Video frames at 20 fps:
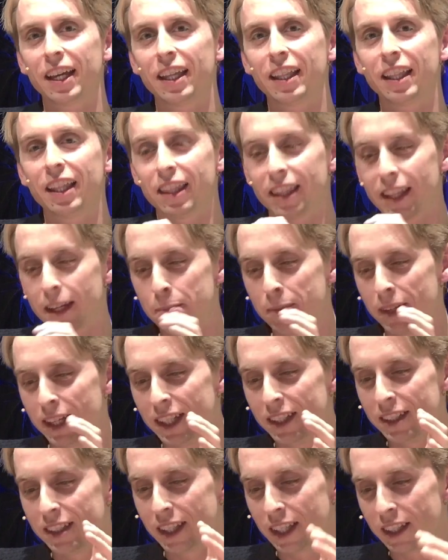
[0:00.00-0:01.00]
That
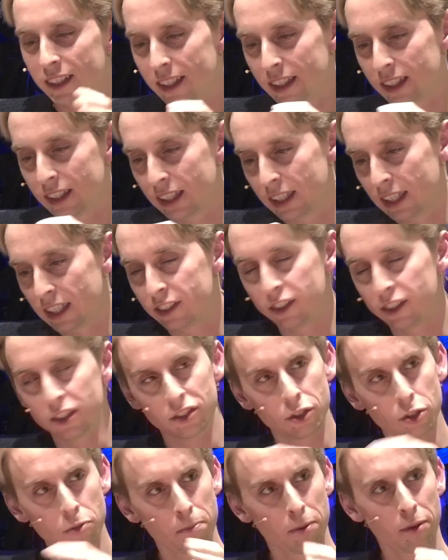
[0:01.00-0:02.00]
means it's it's it's a
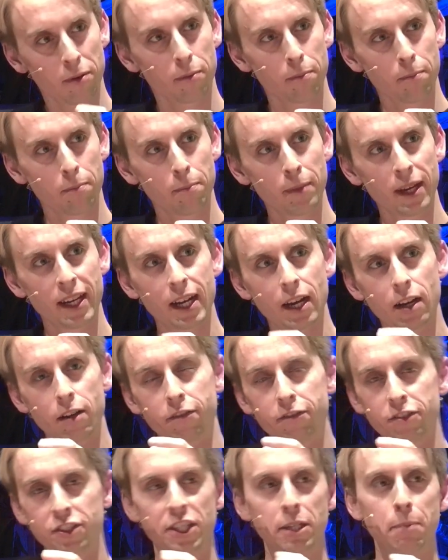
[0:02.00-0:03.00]
soup made out
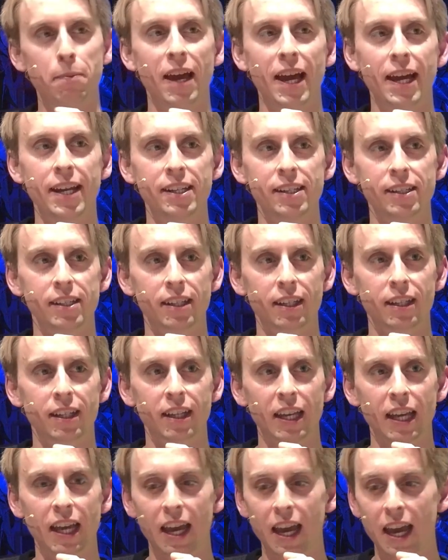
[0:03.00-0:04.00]
of sheep head,
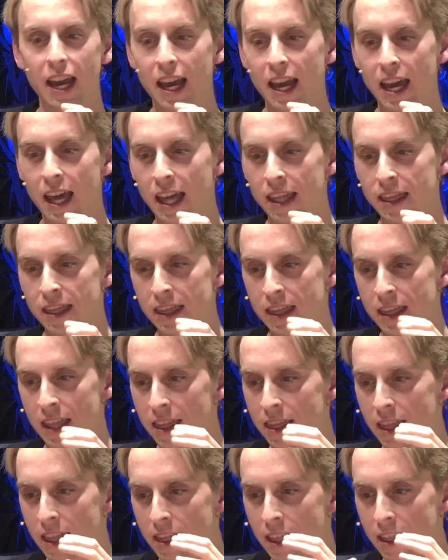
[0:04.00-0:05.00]
and
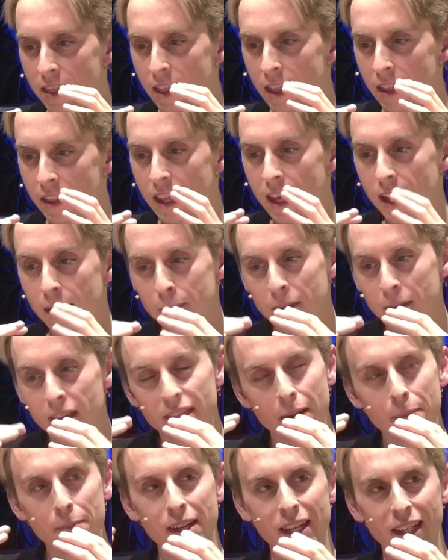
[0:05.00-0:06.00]
and and then I mean
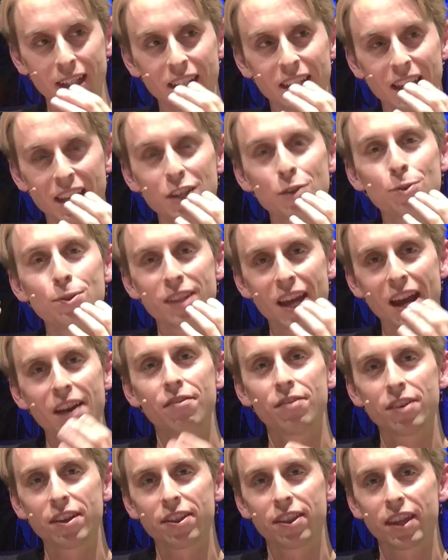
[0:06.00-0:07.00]
they mean they use
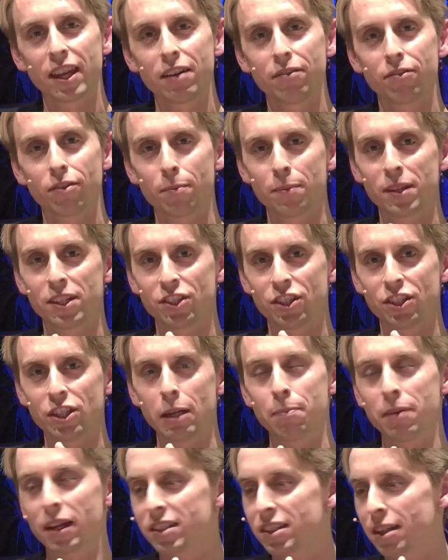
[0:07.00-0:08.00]
everything from the
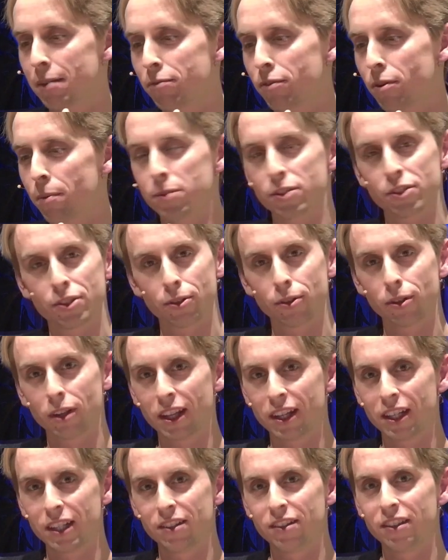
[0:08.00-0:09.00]
sheep except from the skull
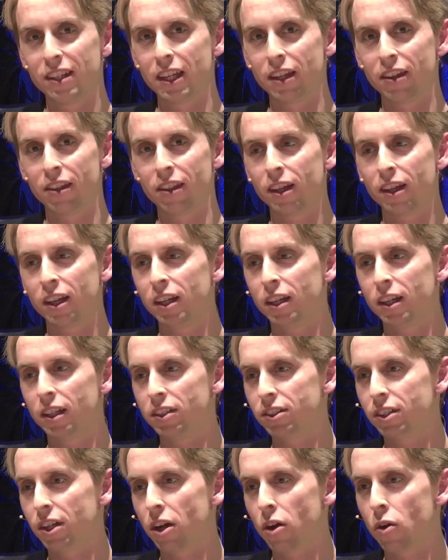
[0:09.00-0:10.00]
and the teeth.
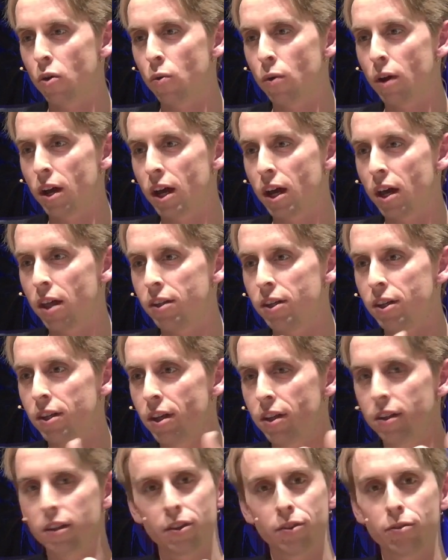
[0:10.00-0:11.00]
So uh, the,
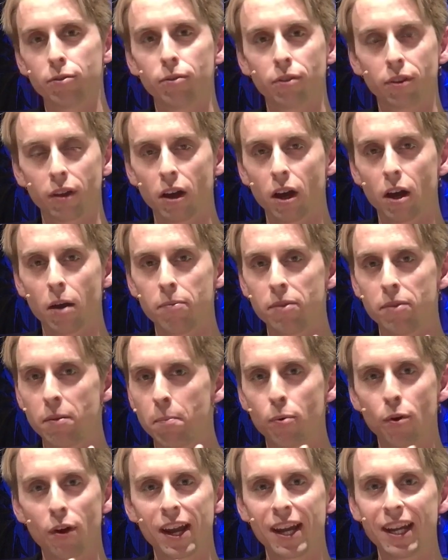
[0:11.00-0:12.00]
the, the tooth gum, the
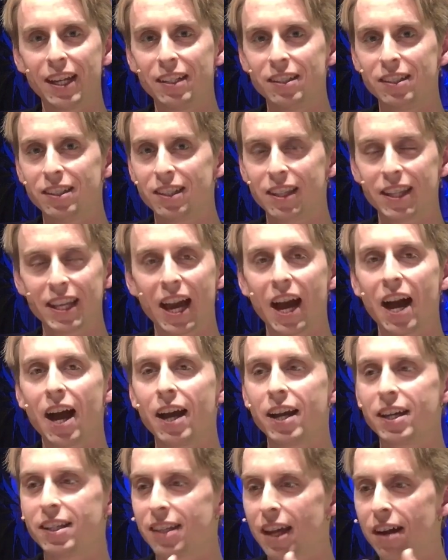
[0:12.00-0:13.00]
brains, the
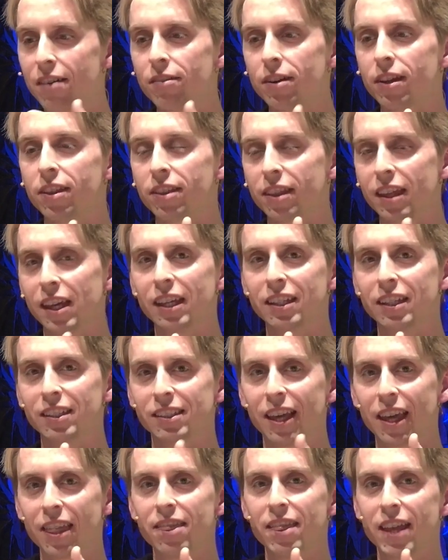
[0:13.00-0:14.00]
eyes, everything is
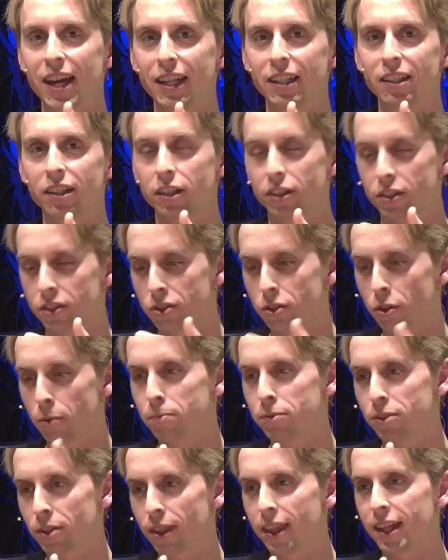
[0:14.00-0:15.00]
in that soup.
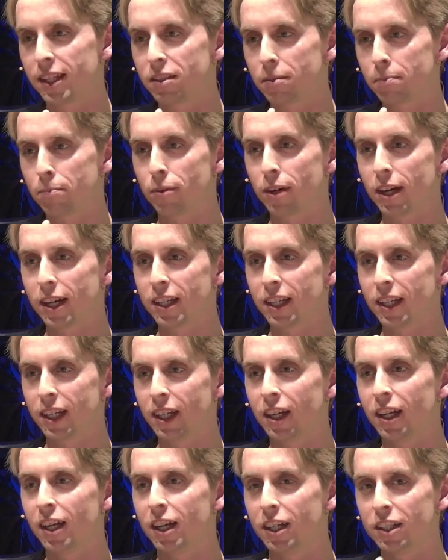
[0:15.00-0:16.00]
So that's a pretty
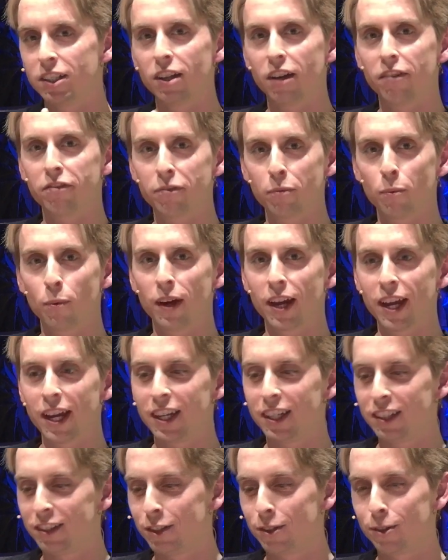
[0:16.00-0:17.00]
tough
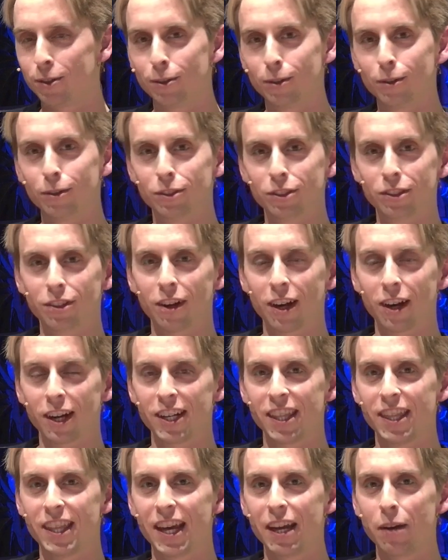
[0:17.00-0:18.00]
way to start
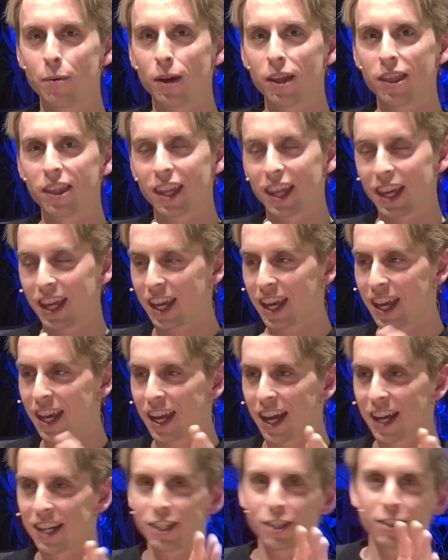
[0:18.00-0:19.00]
the day with.
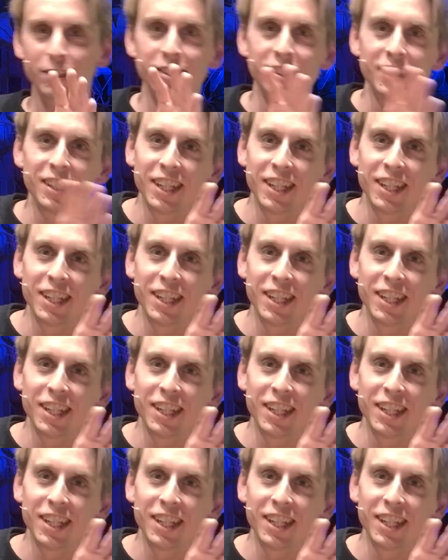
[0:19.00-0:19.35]
And as you can see, he